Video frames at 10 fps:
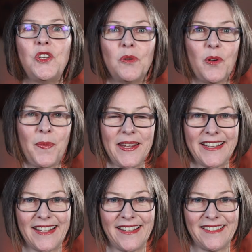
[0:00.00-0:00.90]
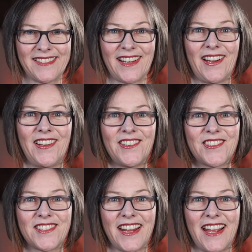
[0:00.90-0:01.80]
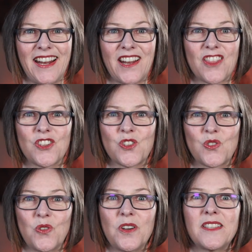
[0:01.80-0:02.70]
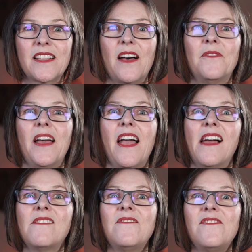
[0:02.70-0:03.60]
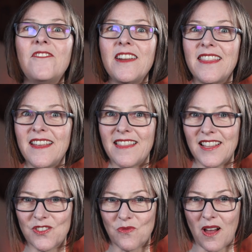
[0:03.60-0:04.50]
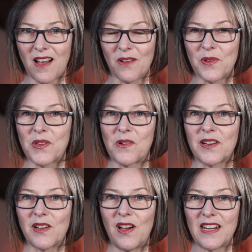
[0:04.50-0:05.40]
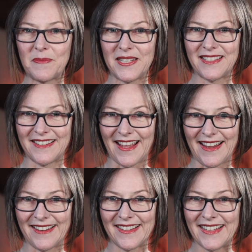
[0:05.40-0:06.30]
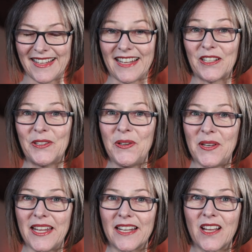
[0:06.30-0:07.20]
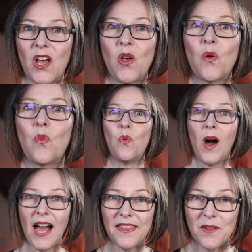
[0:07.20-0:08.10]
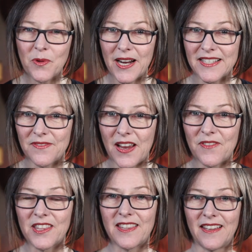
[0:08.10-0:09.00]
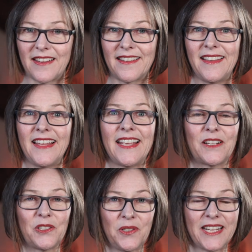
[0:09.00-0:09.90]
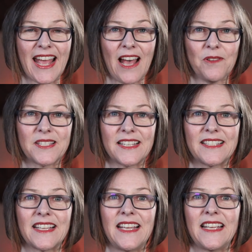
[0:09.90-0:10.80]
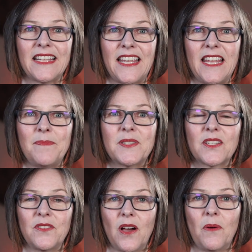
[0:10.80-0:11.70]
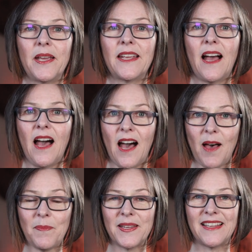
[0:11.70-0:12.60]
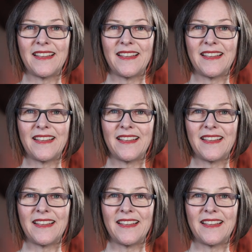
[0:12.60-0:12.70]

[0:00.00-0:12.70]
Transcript: you will begin to understand the source of everything that's wrong with our economy today, including why the price of everything, including houses, keeps going up